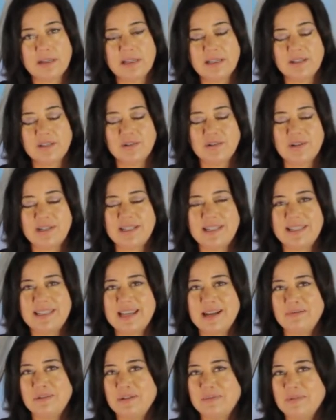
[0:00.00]
So I did
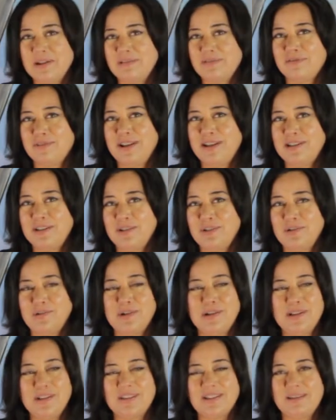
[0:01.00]
that with my friend too.
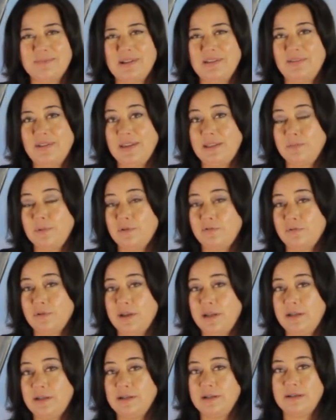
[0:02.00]
So I had my Facebook
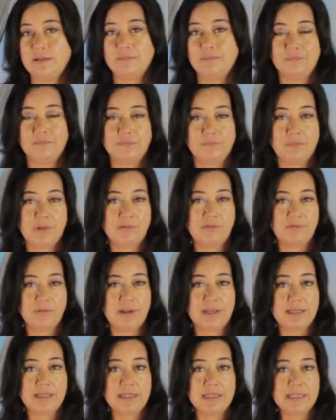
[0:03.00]
friend, my
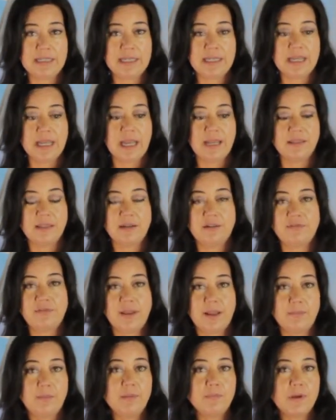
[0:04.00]
friend, and then a
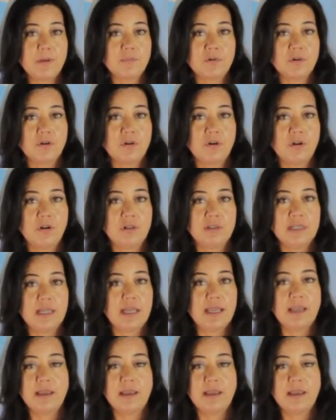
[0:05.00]
family member called.